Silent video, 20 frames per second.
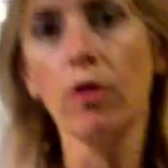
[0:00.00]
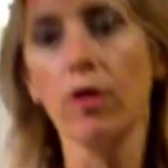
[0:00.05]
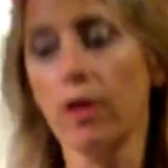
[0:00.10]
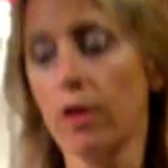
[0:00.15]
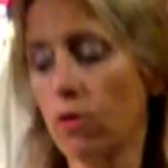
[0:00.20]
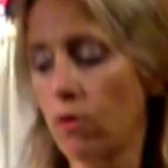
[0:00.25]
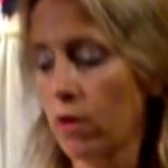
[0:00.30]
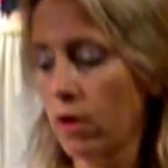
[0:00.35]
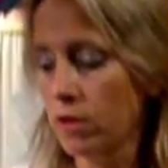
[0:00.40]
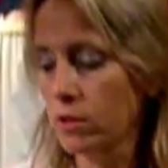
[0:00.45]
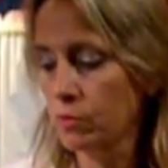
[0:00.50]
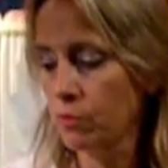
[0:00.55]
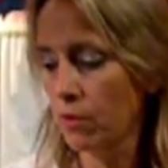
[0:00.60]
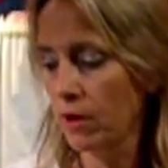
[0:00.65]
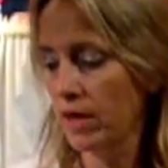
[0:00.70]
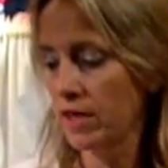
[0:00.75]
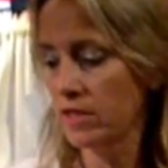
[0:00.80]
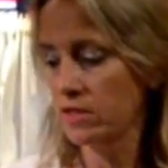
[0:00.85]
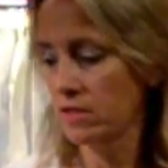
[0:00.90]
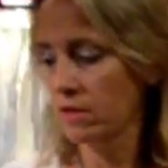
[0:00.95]
coconut oil
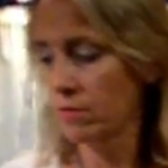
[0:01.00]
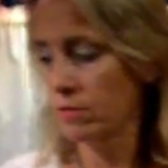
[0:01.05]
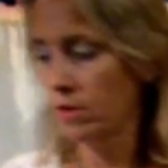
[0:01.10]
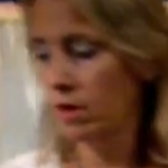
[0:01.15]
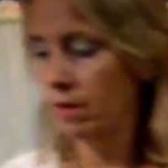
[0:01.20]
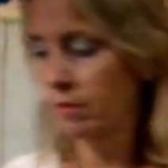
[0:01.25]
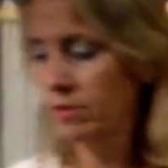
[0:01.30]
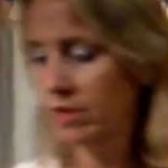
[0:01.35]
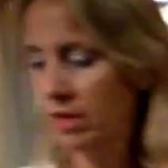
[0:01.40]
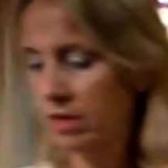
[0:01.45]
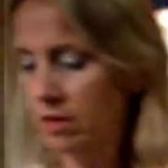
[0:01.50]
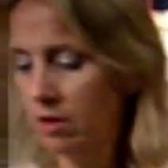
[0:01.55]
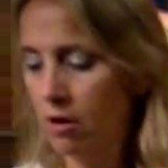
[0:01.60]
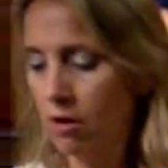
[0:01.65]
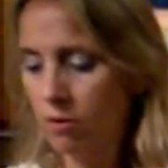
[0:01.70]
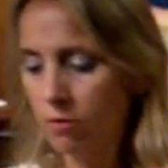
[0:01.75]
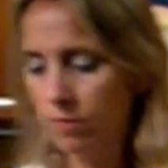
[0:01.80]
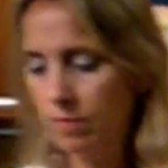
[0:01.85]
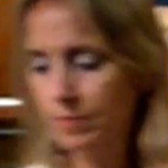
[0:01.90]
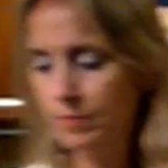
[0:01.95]
spray, sometimes I
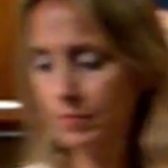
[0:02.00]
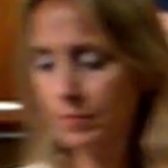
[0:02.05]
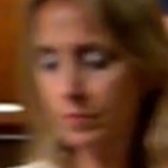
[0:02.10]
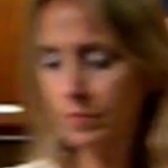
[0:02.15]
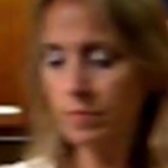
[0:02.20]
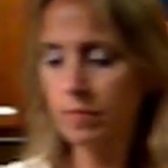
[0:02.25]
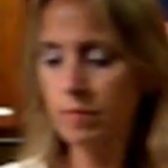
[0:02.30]
don't.